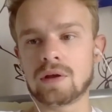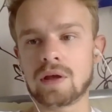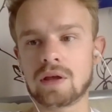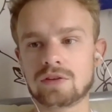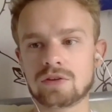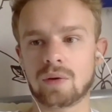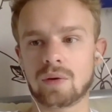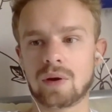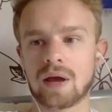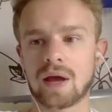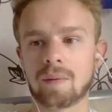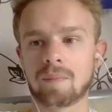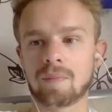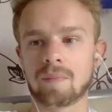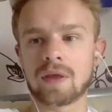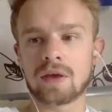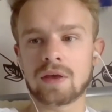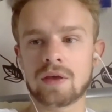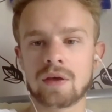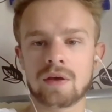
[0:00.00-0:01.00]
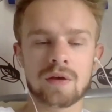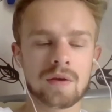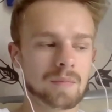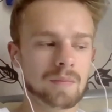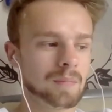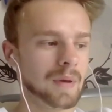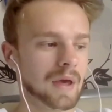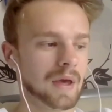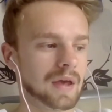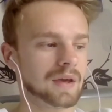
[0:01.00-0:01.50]
So
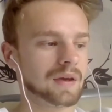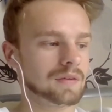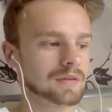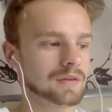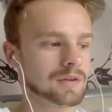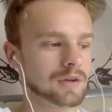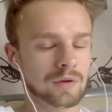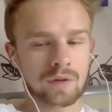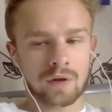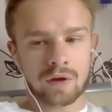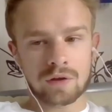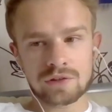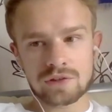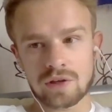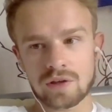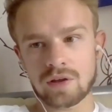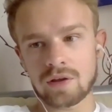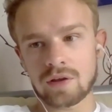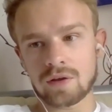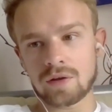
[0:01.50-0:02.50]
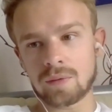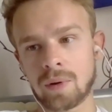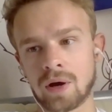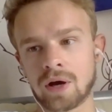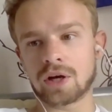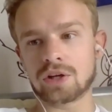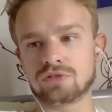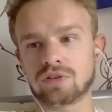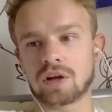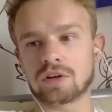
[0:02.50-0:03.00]
big kudos to
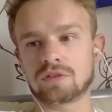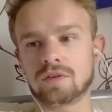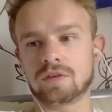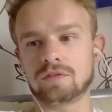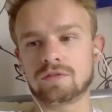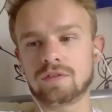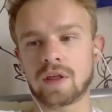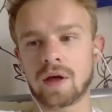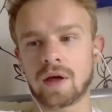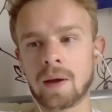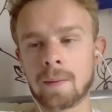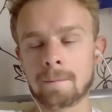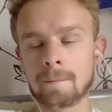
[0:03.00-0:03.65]
Marcus Rashford for that.